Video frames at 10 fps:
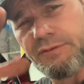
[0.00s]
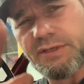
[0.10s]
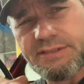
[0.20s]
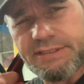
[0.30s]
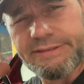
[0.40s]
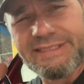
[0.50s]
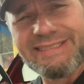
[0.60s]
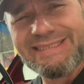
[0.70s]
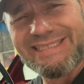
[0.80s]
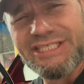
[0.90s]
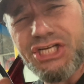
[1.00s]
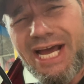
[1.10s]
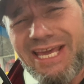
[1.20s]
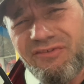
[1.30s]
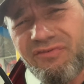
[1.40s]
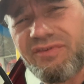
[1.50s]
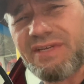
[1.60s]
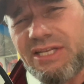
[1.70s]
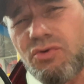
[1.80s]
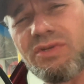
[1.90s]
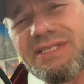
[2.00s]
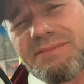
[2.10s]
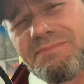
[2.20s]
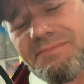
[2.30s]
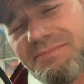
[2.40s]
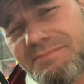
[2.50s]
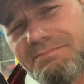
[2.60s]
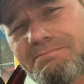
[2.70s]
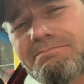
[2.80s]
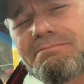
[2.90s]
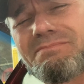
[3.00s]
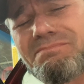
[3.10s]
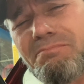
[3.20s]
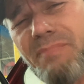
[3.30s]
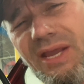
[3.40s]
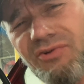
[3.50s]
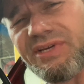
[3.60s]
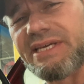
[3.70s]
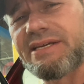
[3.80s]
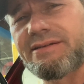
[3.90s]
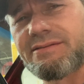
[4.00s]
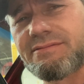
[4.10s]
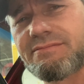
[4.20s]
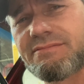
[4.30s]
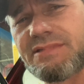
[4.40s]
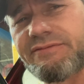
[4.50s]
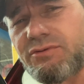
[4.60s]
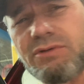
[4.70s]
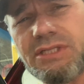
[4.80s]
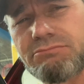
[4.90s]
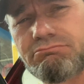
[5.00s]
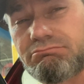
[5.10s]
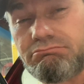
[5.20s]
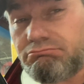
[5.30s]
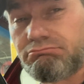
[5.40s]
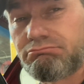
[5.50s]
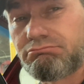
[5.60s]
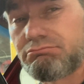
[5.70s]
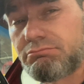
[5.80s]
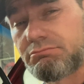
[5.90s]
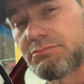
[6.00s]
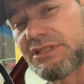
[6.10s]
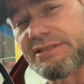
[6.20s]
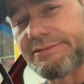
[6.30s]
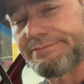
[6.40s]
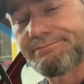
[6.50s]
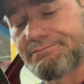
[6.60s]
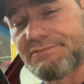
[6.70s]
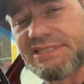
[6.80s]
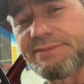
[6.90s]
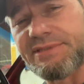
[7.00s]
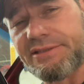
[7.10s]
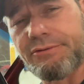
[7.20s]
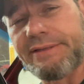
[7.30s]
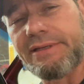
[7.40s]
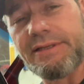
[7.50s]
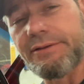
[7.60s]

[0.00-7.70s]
wants to jive and do its marrying, if you will. Just seems like the right thing to